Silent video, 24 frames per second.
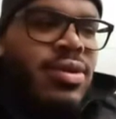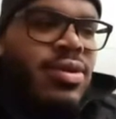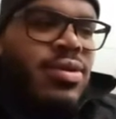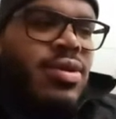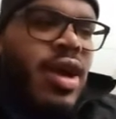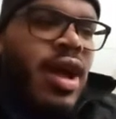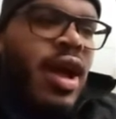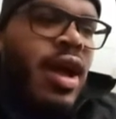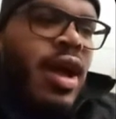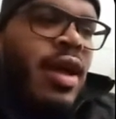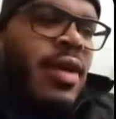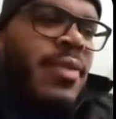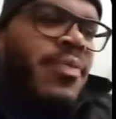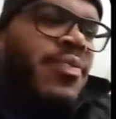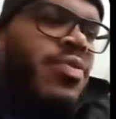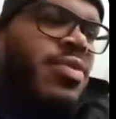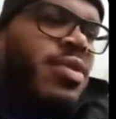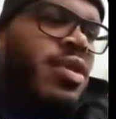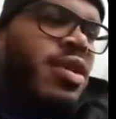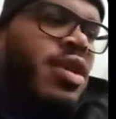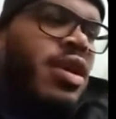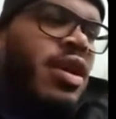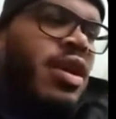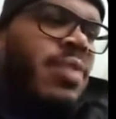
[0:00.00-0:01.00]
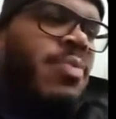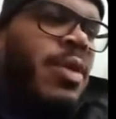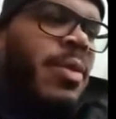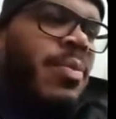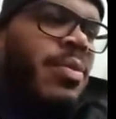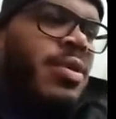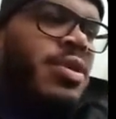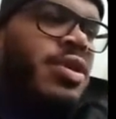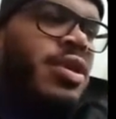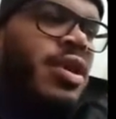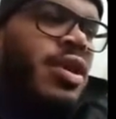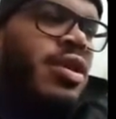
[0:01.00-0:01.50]
do that. If
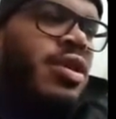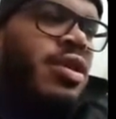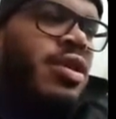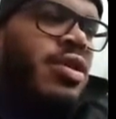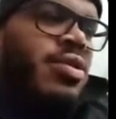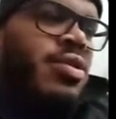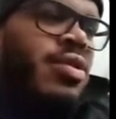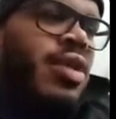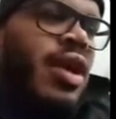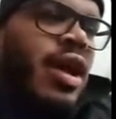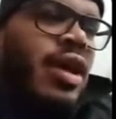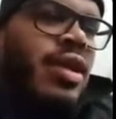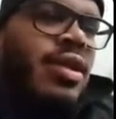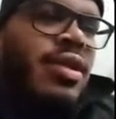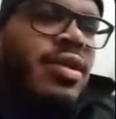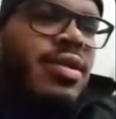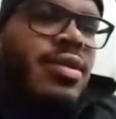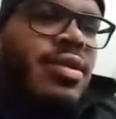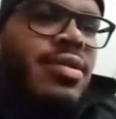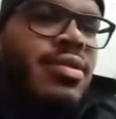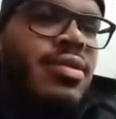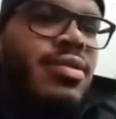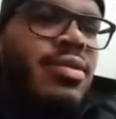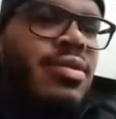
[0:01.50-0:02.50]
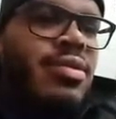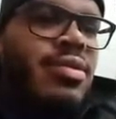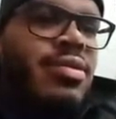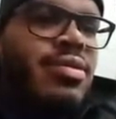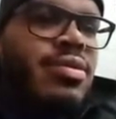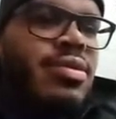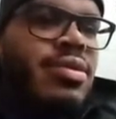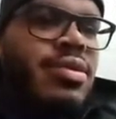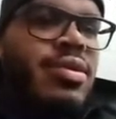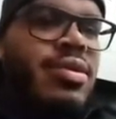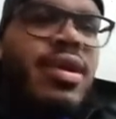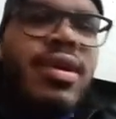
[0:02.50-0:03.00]
people tell you do that,
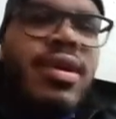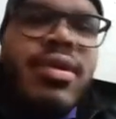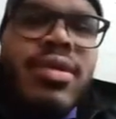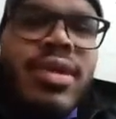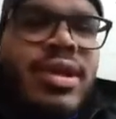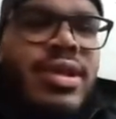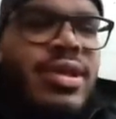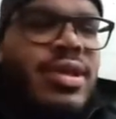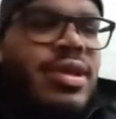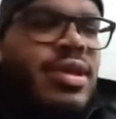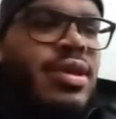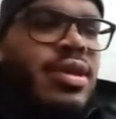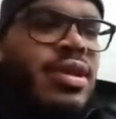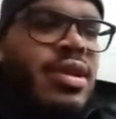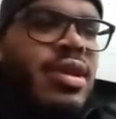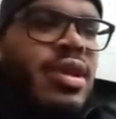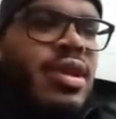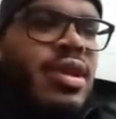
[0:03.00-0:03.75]
don't listen.